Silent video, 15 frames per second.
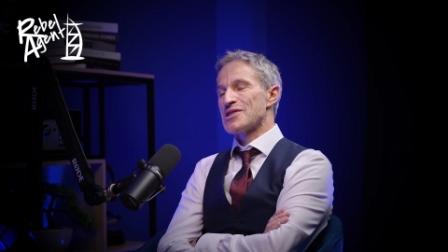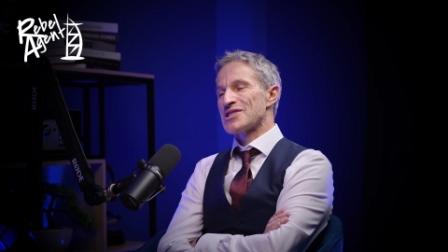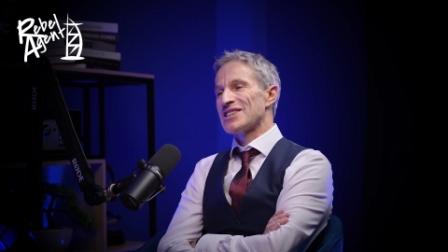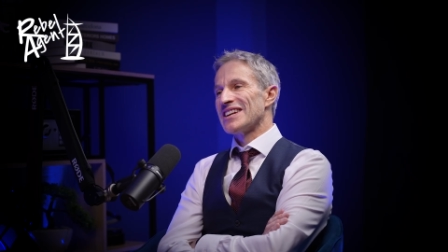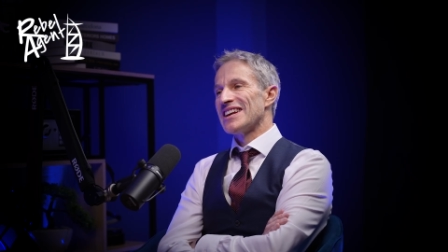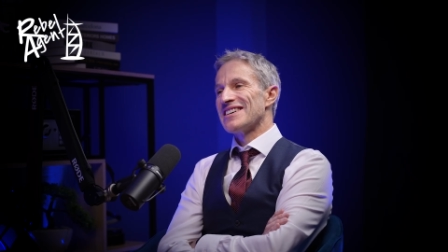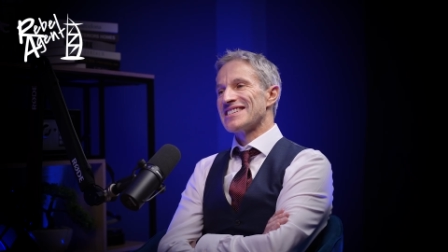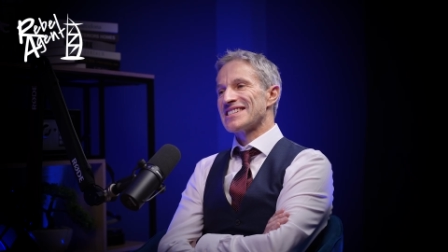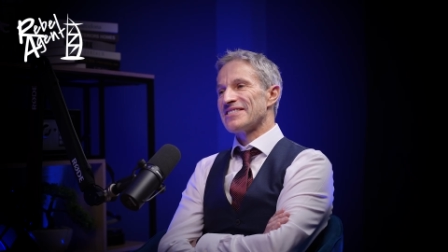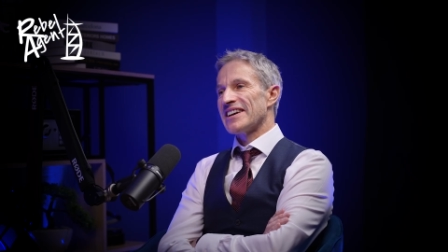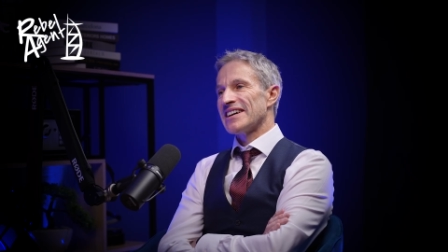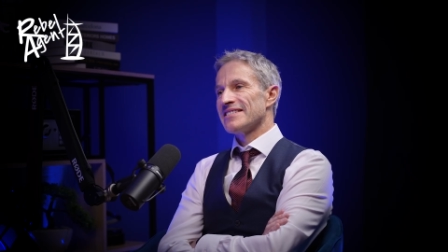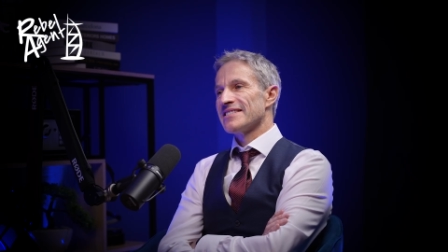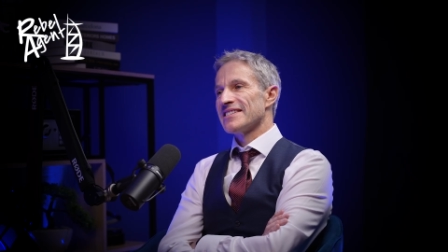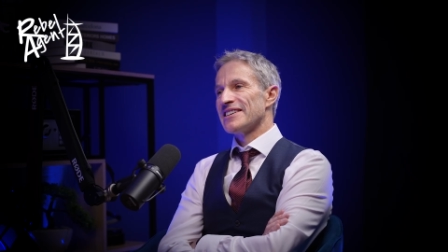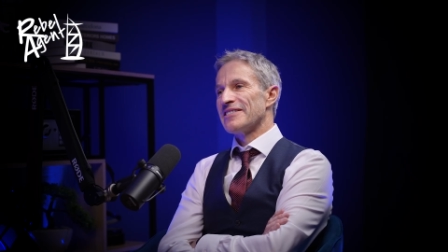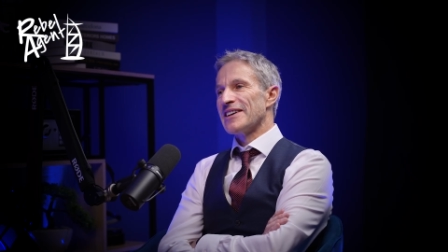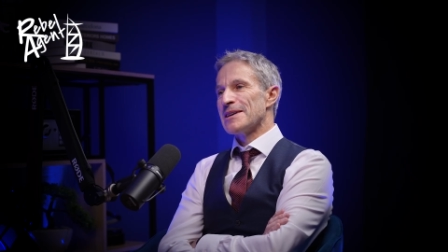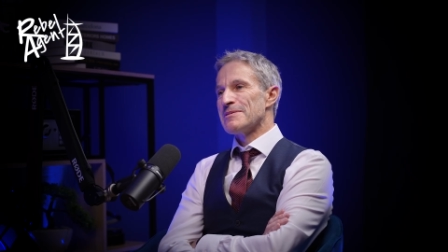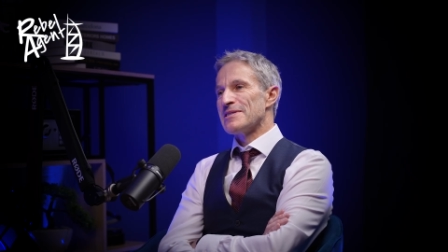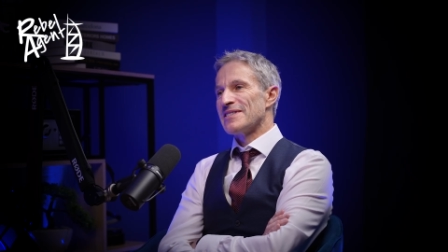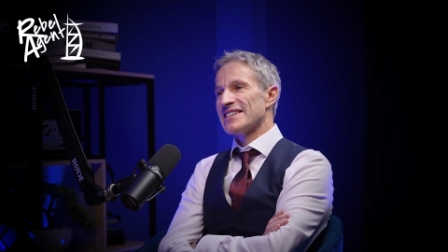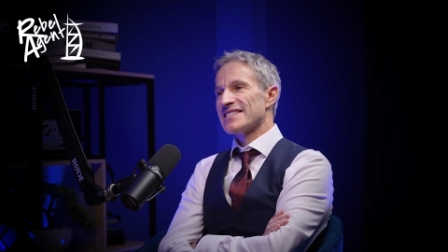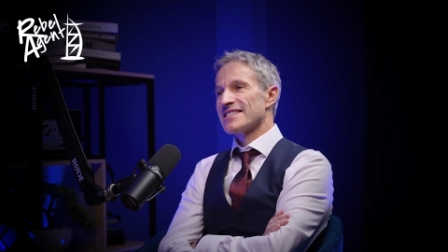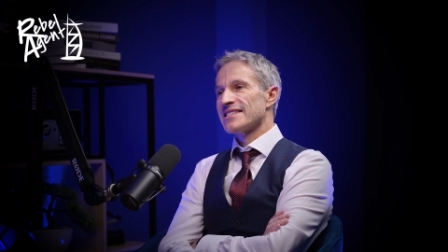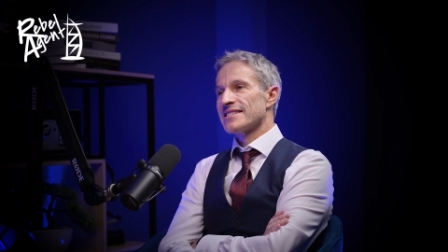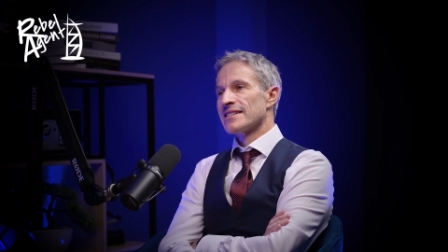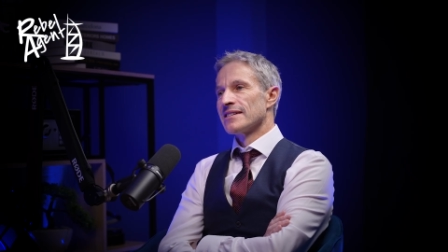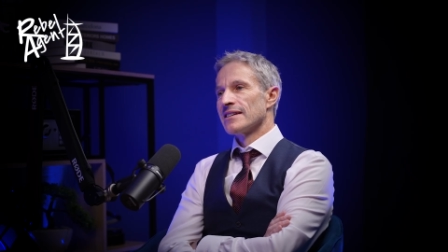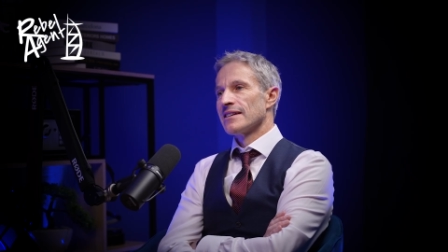your lowest round, Arabian
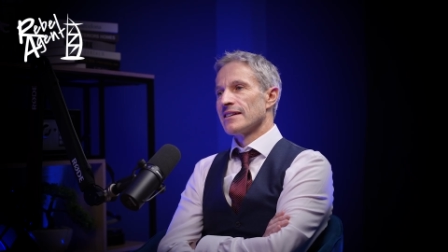Ranches?